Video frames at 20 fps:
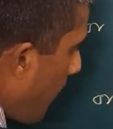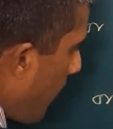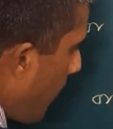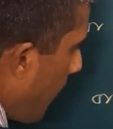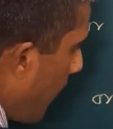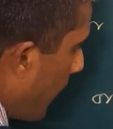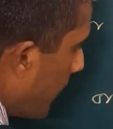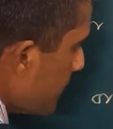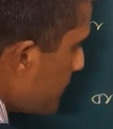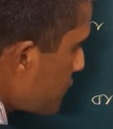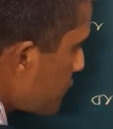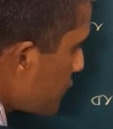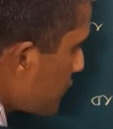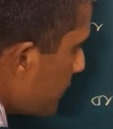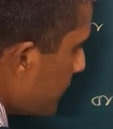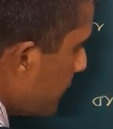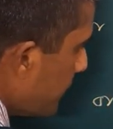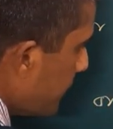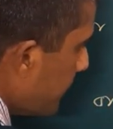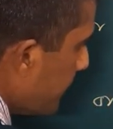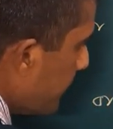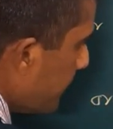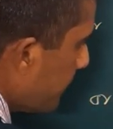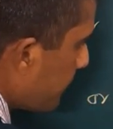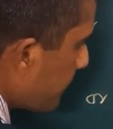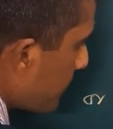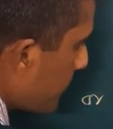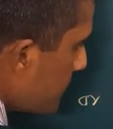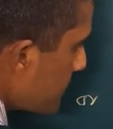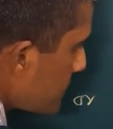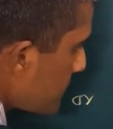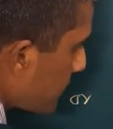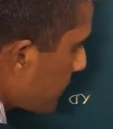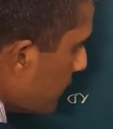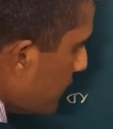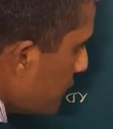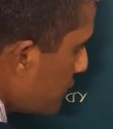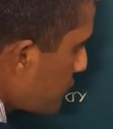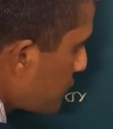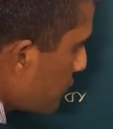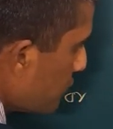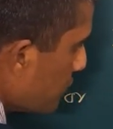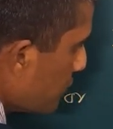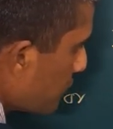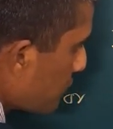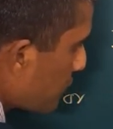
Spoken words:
I square is equal to